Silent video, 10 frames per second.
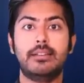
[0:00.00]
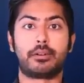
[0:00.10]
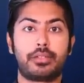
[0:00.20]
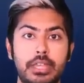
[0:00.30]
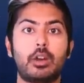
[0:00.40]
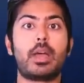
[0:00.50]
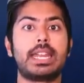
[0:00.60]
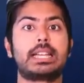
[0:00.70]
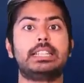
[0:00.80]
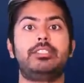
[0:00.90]
for
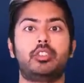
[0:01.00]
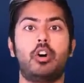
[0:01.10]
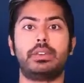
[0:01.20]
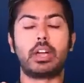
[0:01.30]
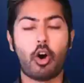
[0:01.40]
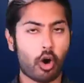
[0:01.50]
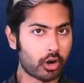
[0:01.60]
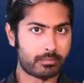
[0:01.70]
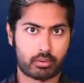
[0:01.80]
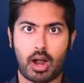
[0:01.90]
theoretically solving
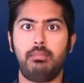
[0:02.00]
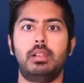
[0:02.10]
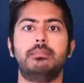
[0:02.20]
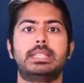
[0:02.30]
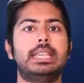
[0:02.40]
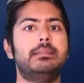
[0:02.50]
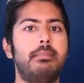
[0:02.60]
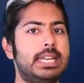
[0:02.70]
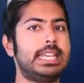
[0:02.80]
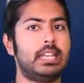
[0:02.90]
hard problems in
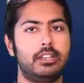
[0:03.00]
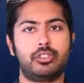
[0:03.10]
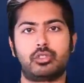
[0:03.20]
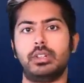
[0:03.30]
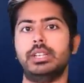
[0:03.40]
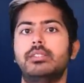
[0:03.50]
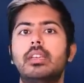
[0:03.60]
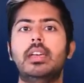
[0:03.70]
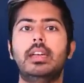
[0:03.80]
many industries.